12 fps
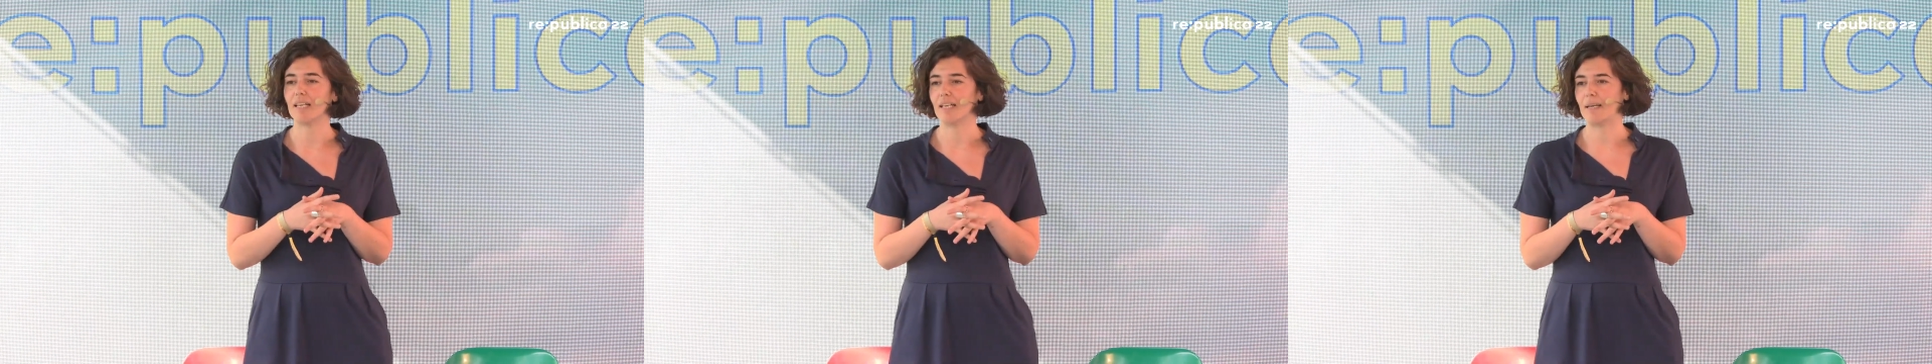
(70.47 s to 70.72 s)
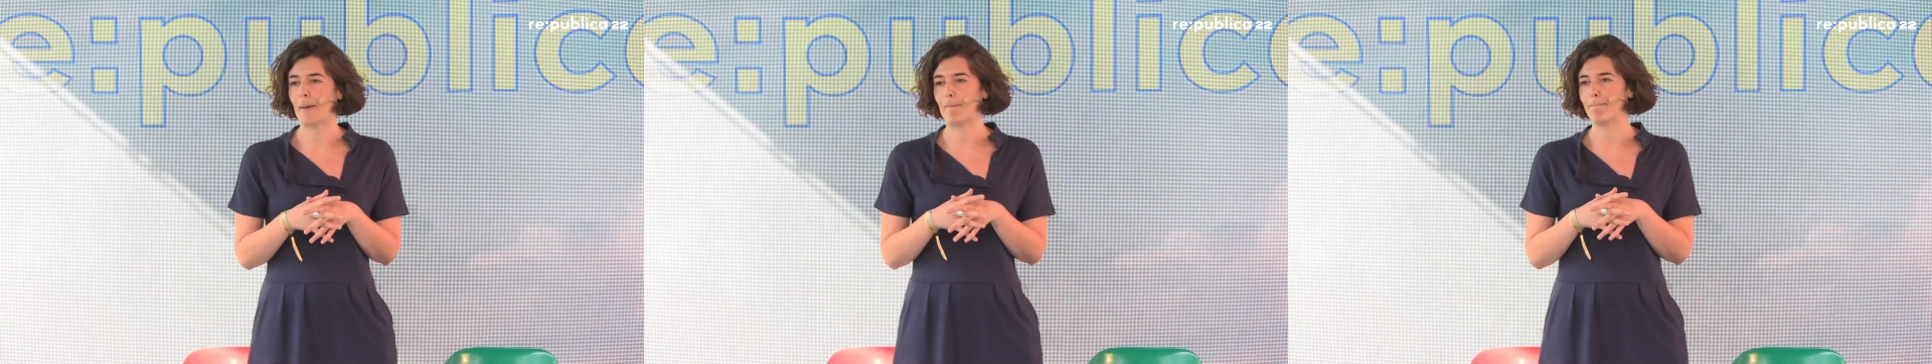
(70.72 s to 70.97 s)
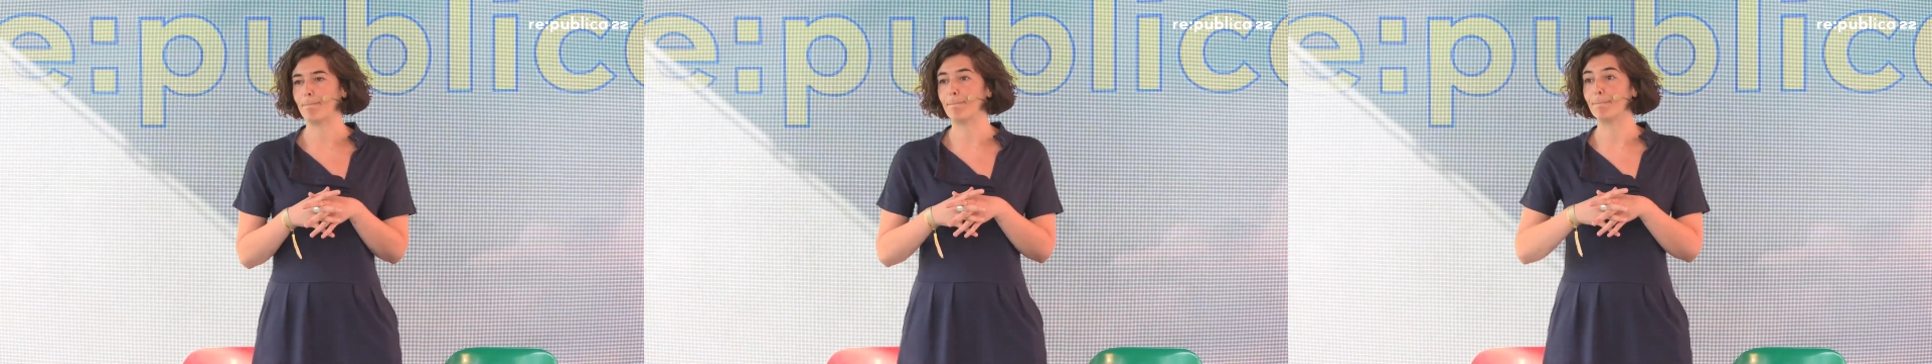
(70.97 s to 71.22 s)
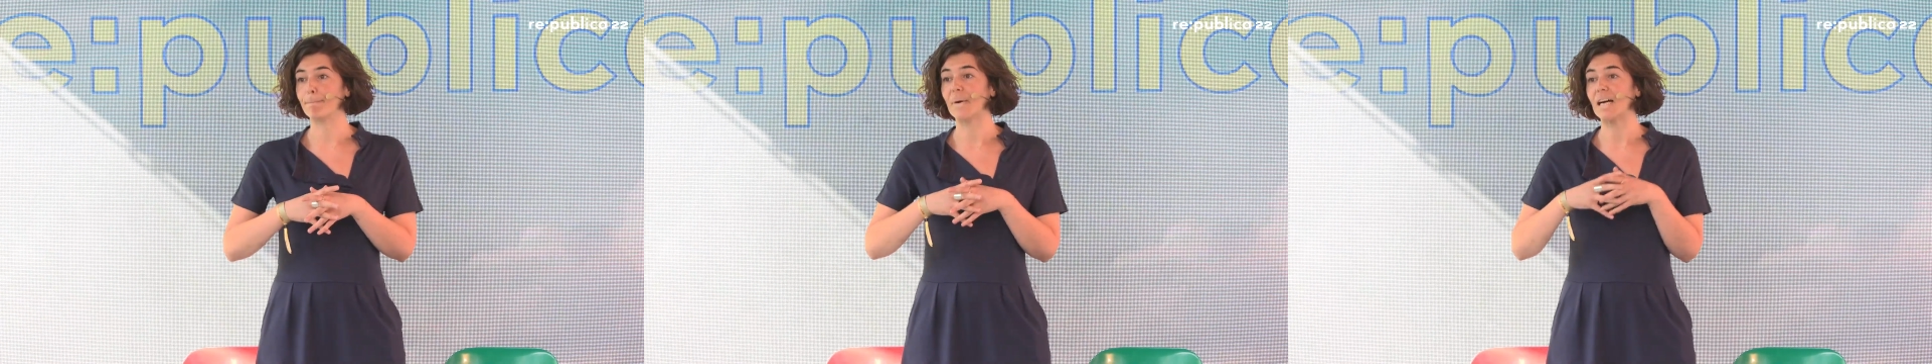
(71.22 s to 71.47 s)

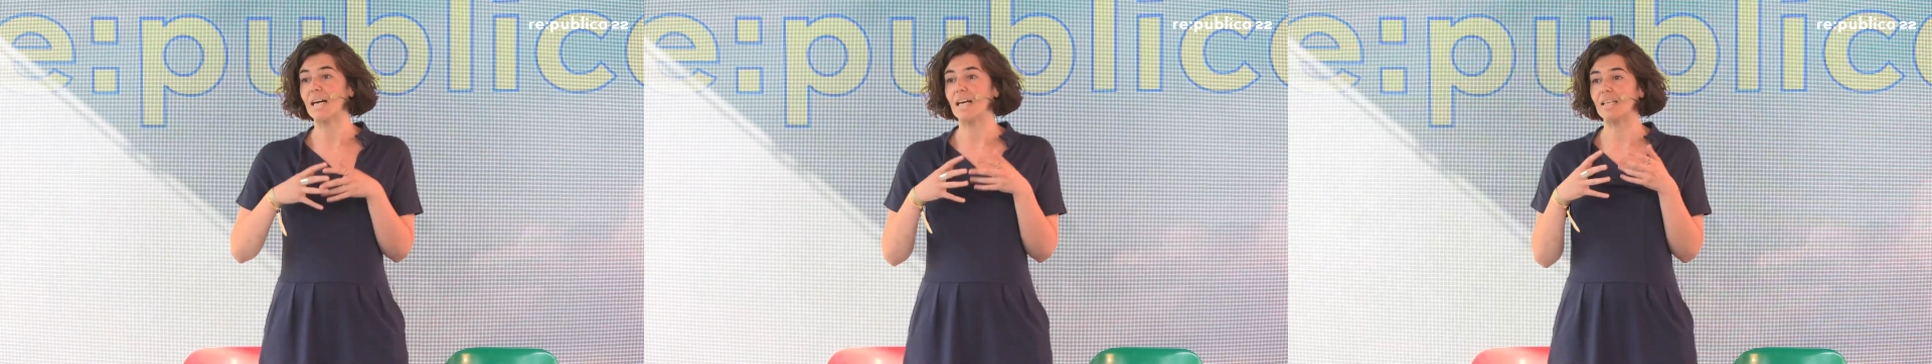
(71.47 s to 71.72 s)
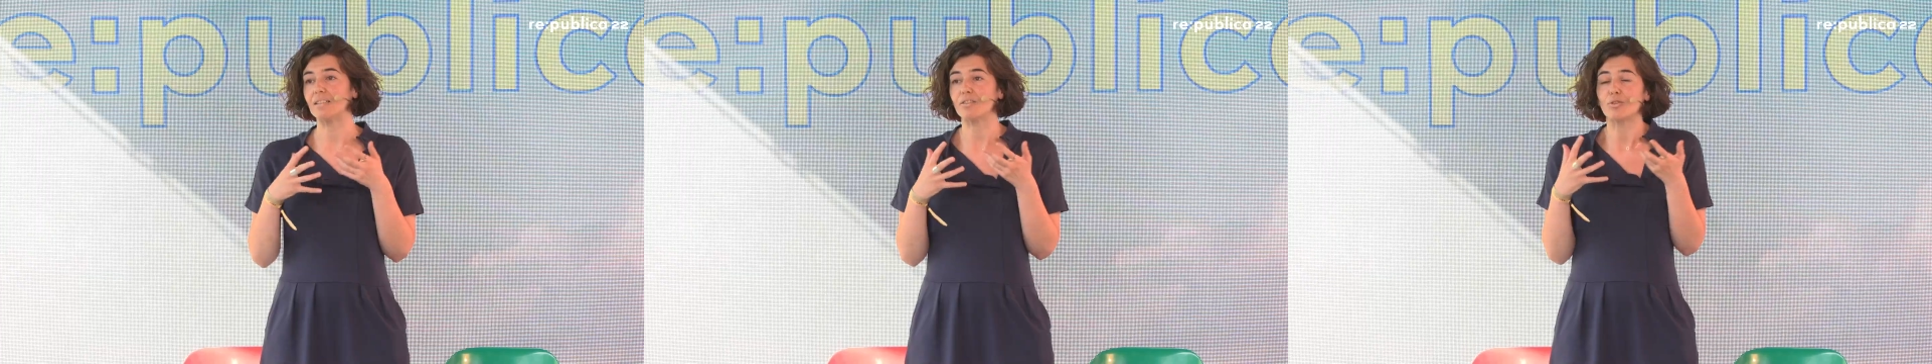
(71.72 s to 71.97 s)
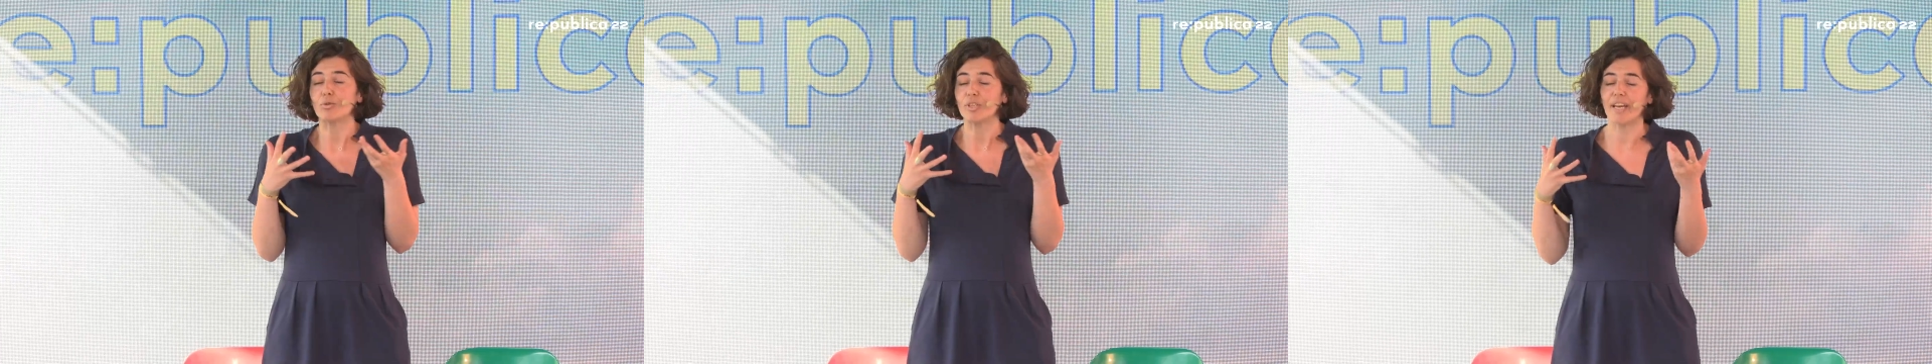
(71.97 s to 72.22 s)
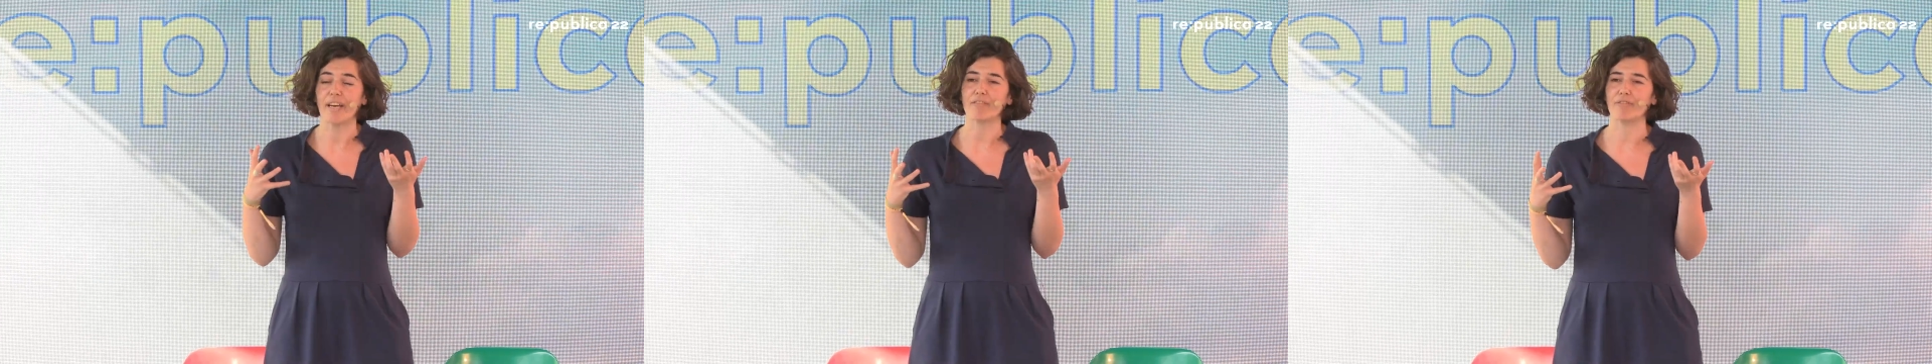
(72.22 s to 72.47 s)
to
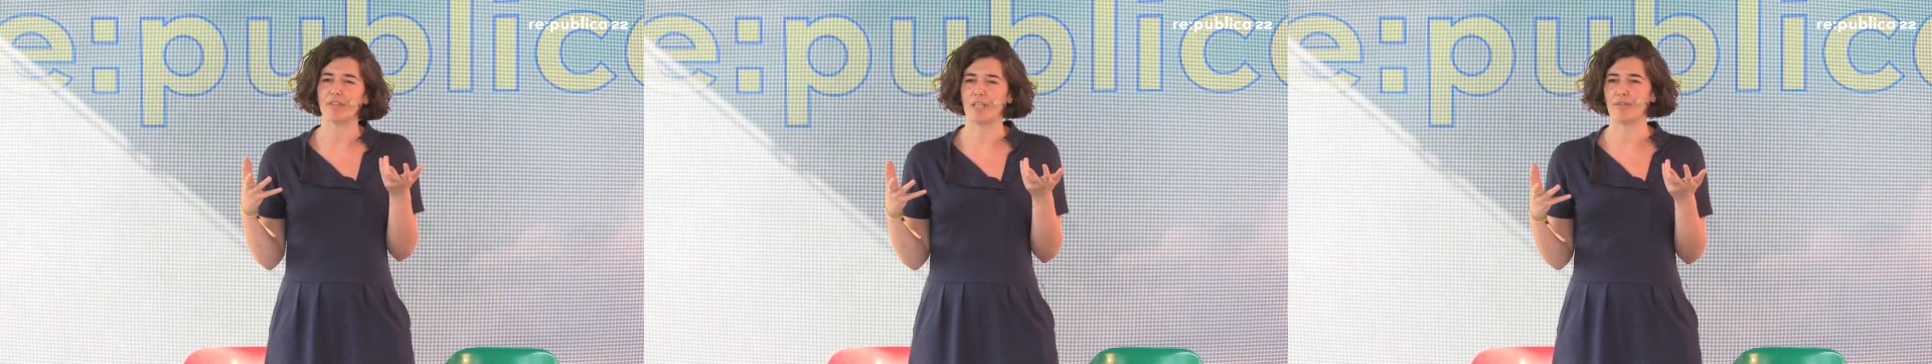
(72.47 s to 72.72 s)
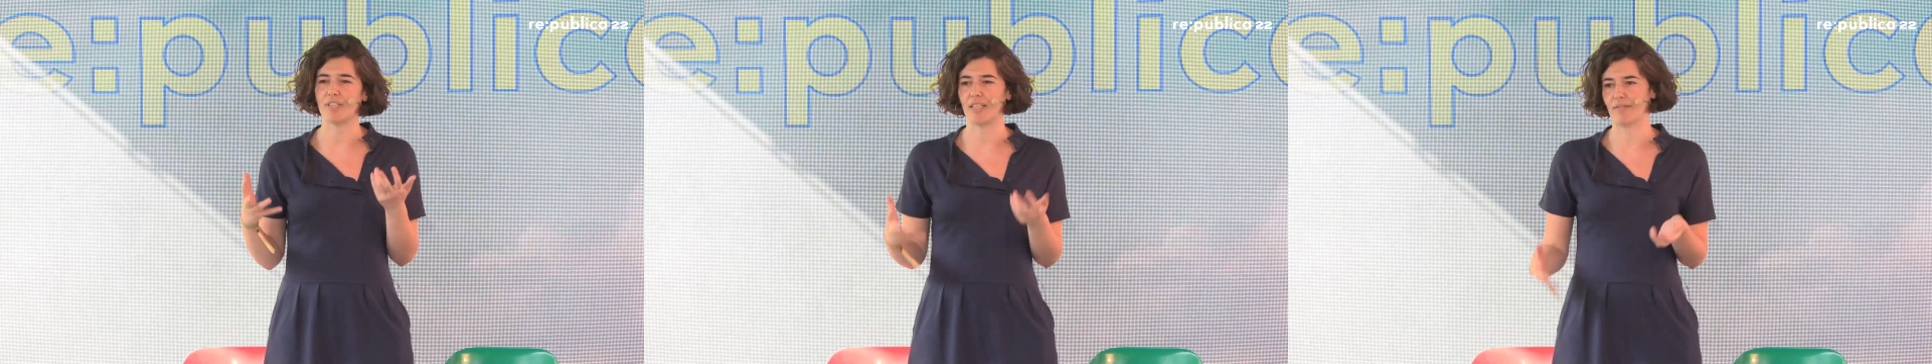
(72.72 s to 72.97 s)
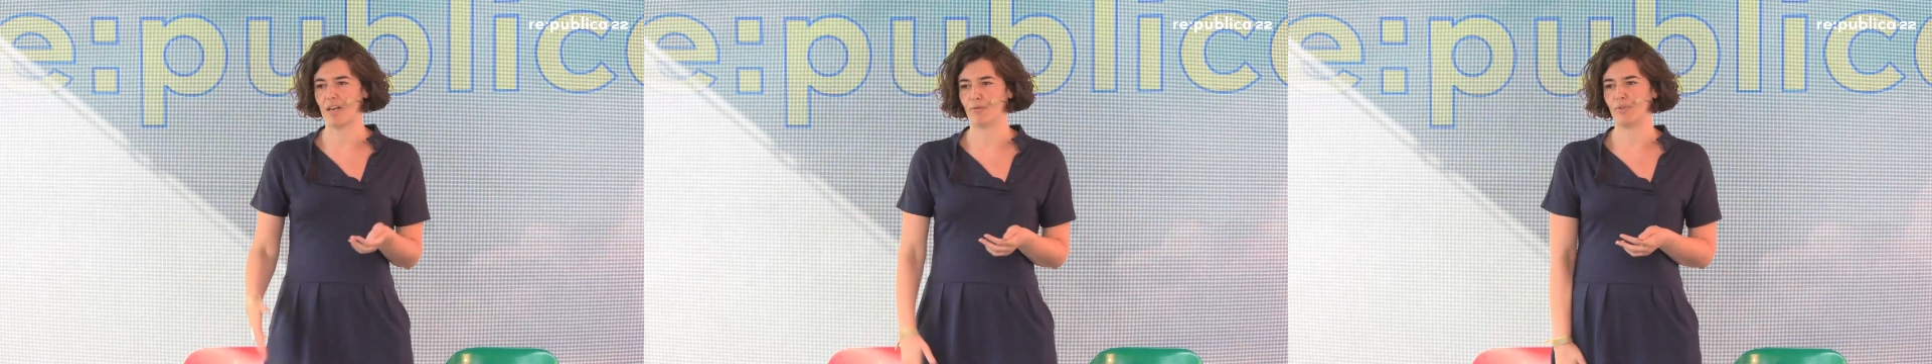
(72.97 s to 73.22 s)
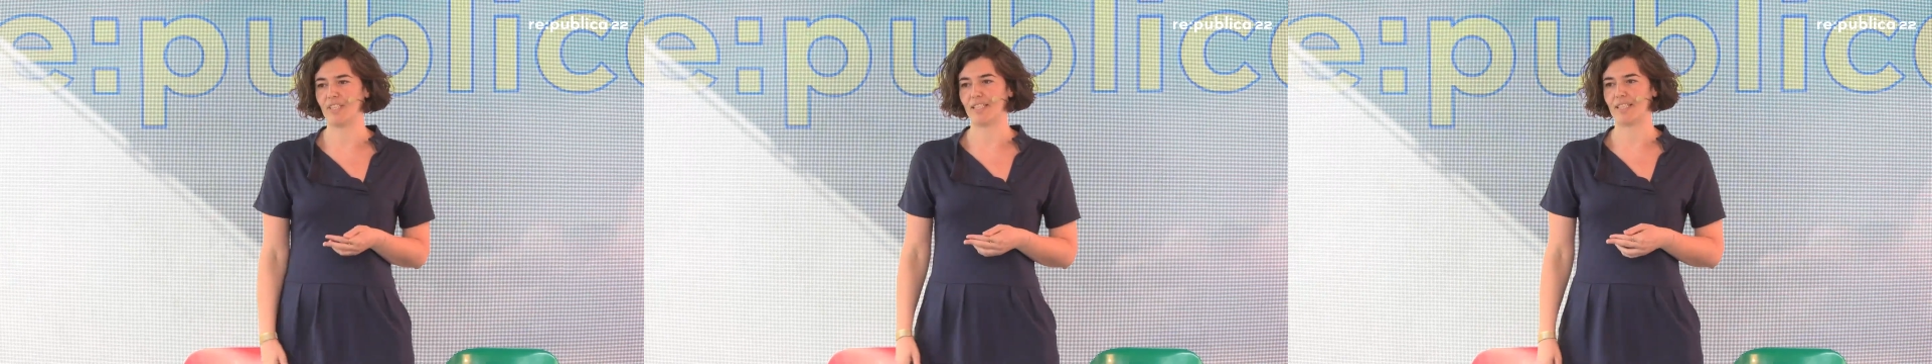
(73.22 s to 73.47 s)
care for our
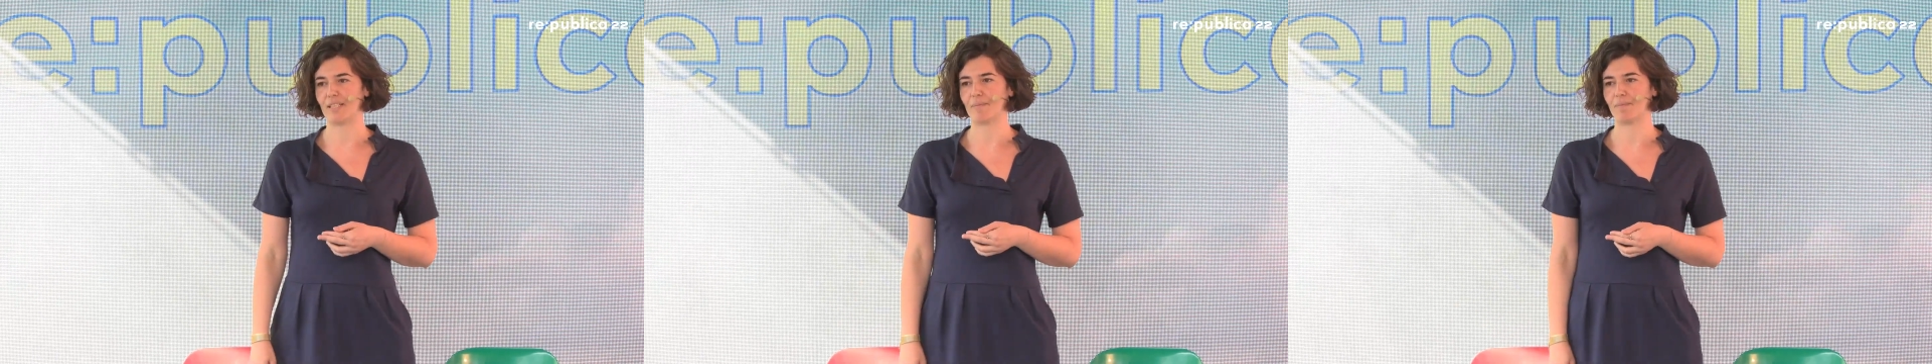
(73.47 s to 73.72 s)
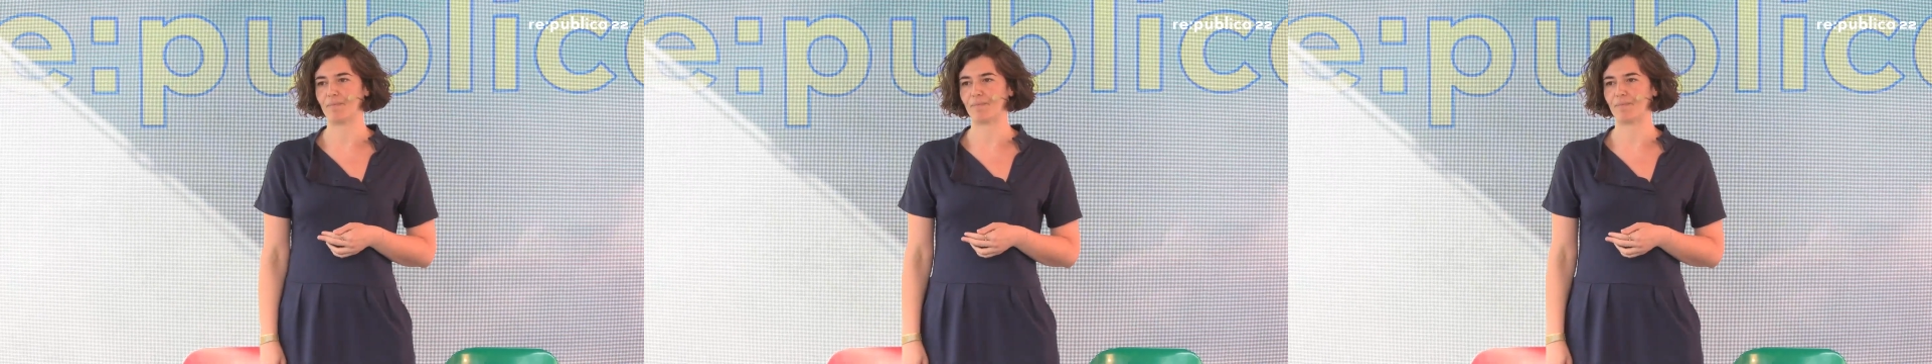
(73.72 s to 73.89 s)
surroundings.